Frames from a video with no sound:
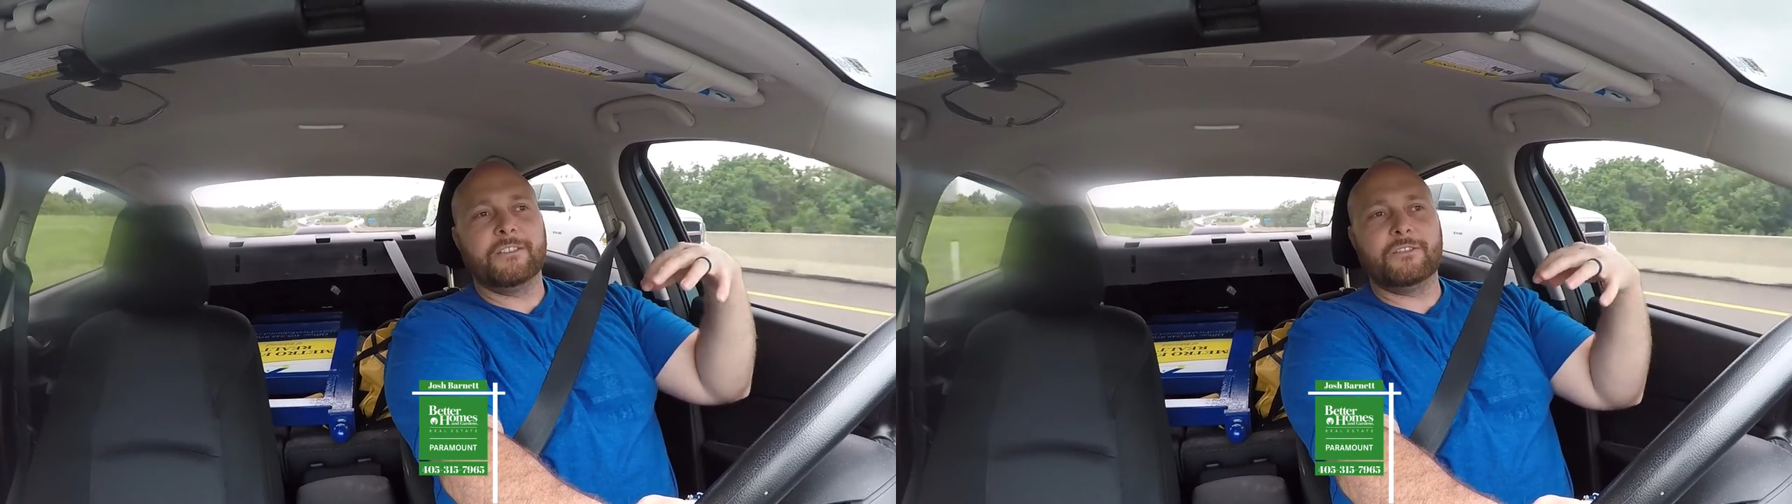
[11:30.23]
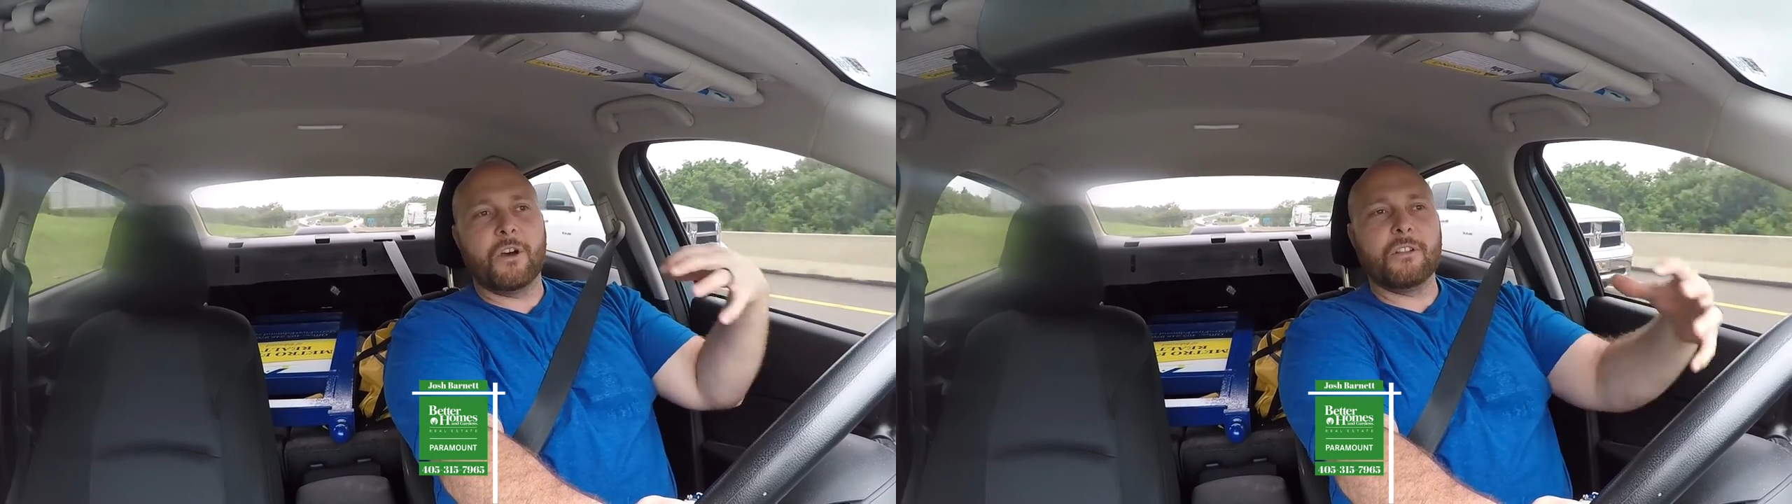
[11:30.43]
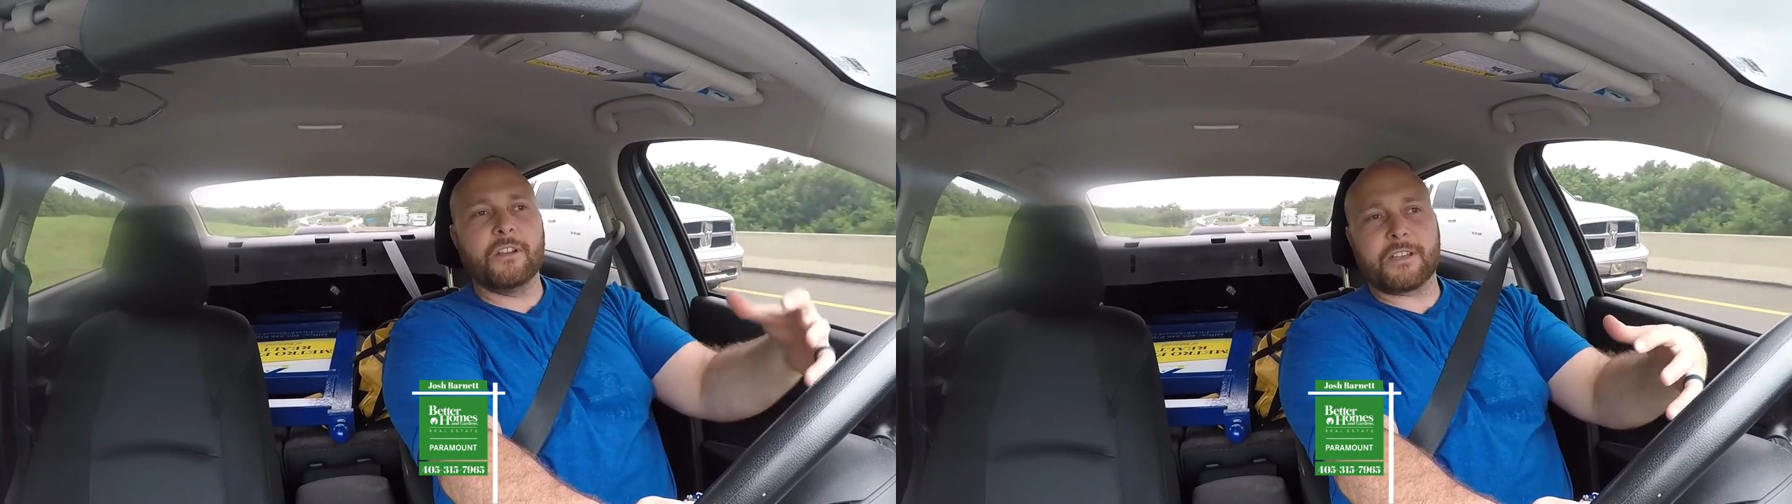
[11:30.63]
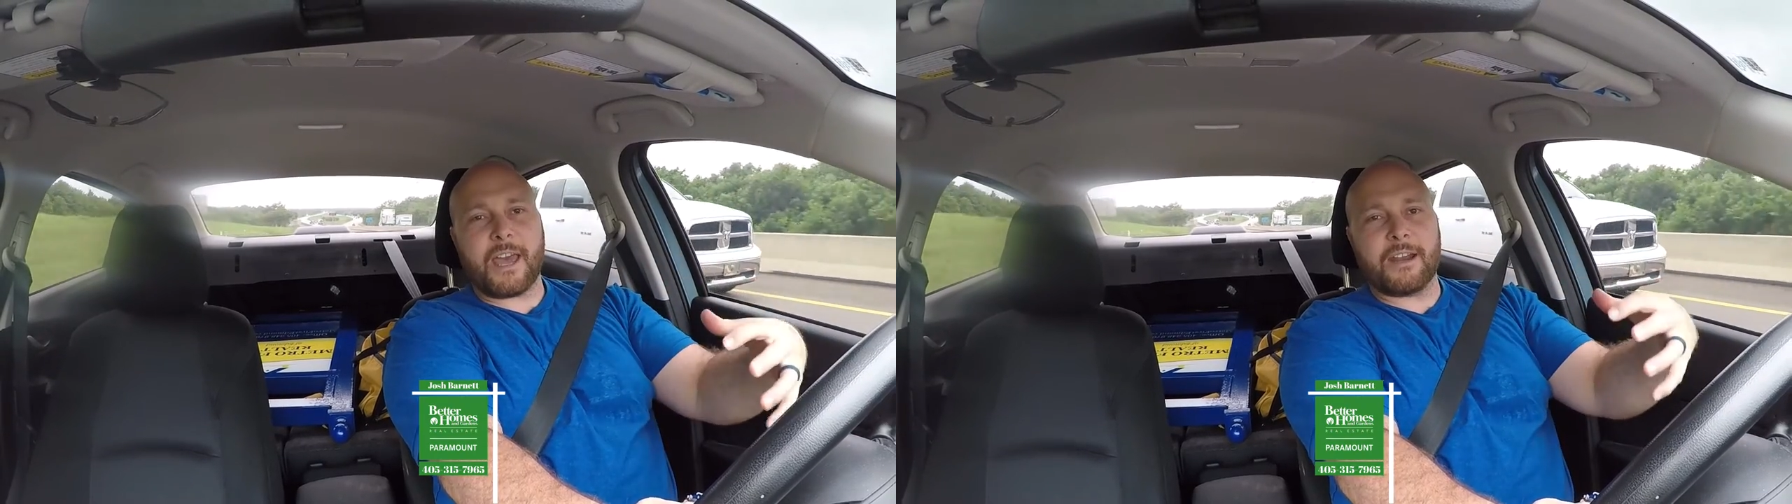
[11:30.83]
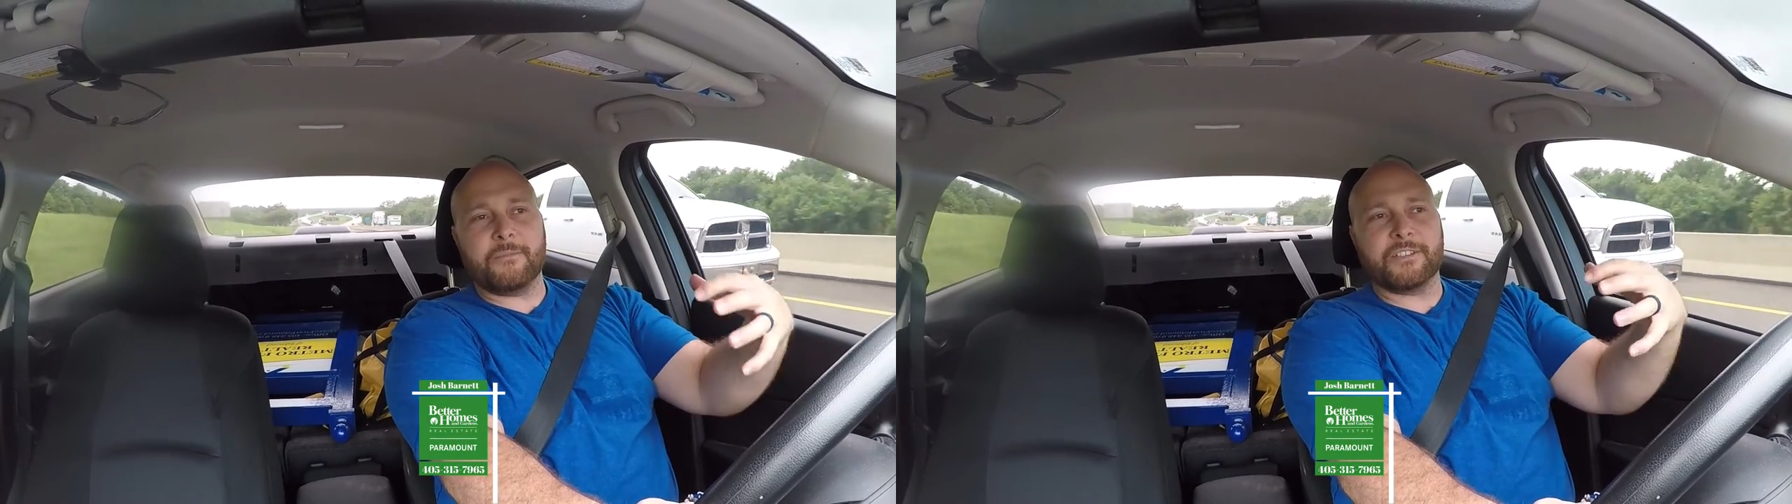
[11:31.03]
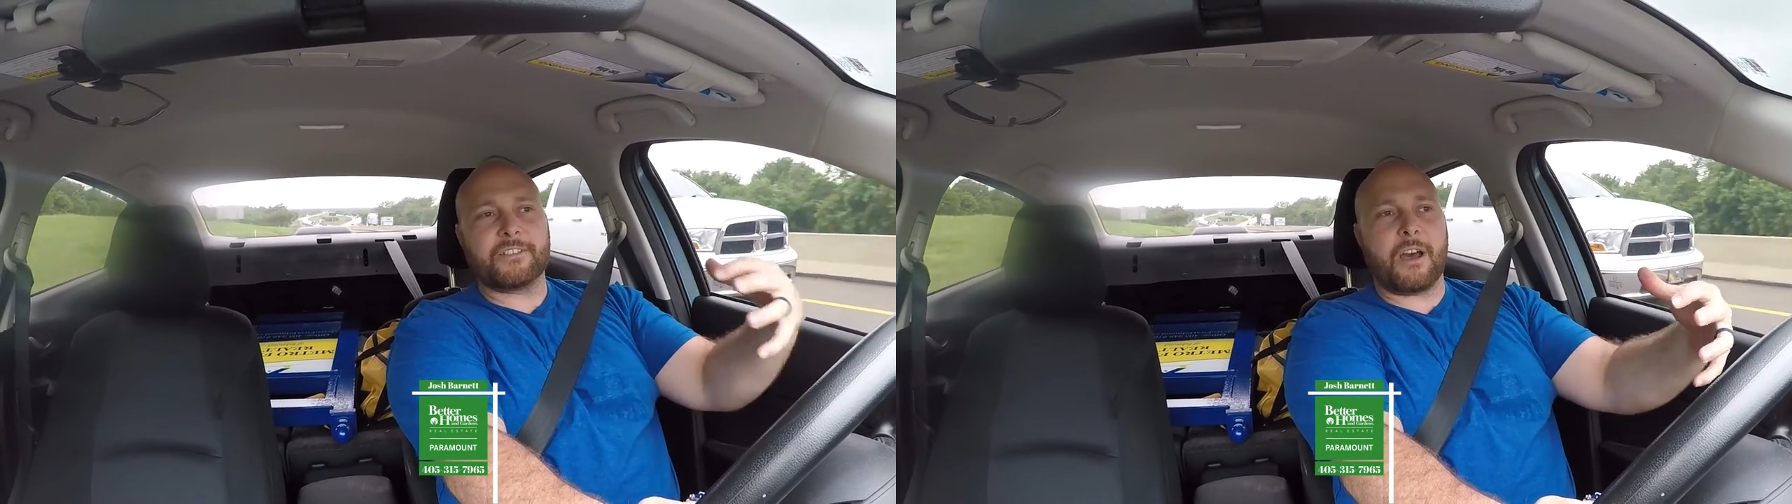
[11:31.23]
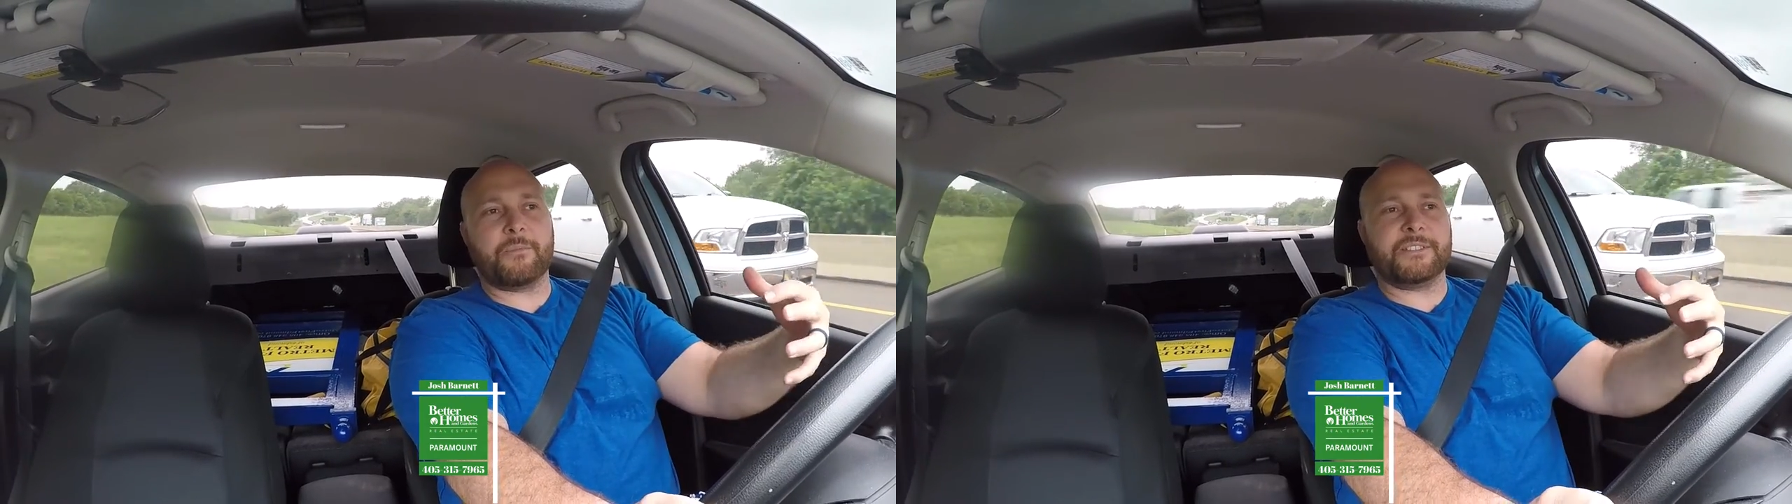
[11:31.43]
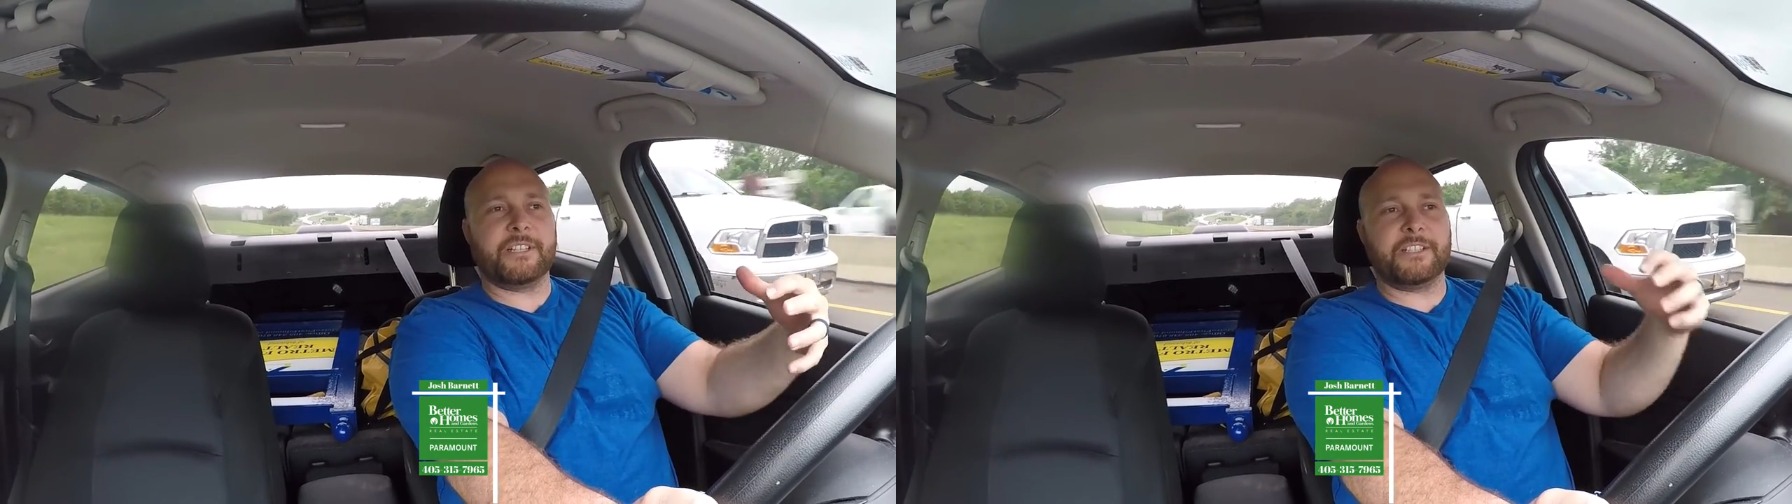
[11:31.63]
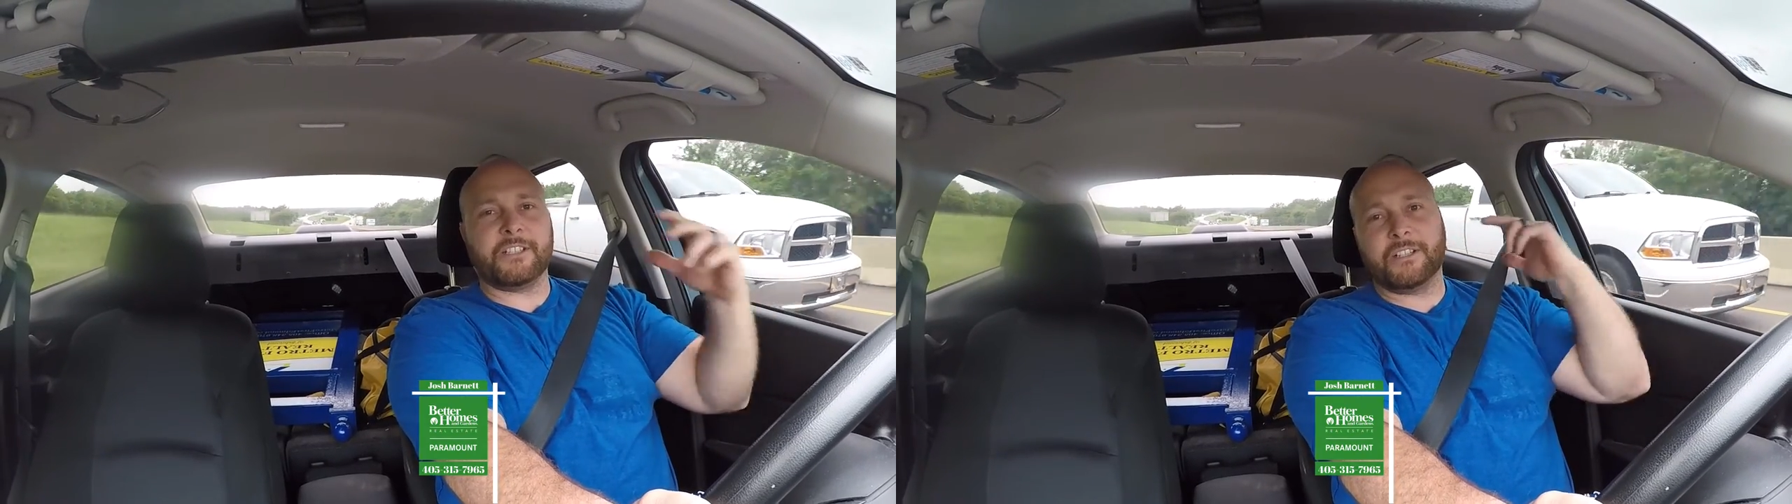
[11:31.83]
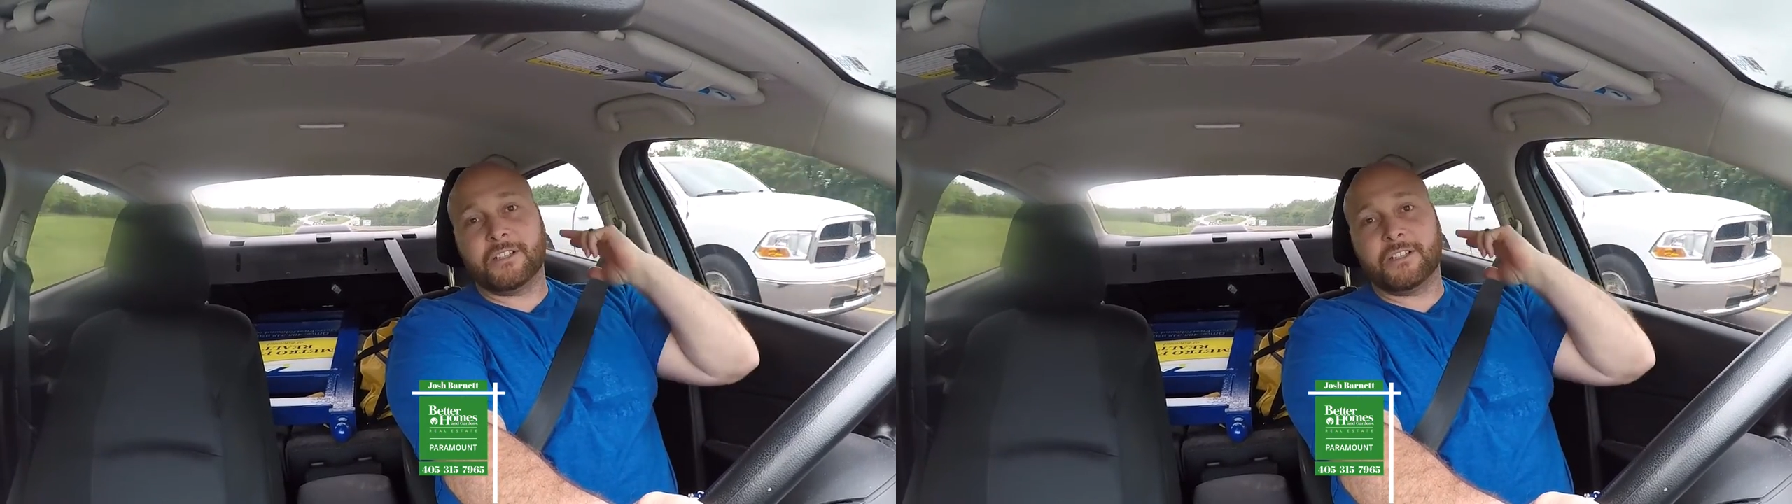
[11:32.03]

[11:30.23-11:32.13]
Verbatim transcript: Don't look at them as competition.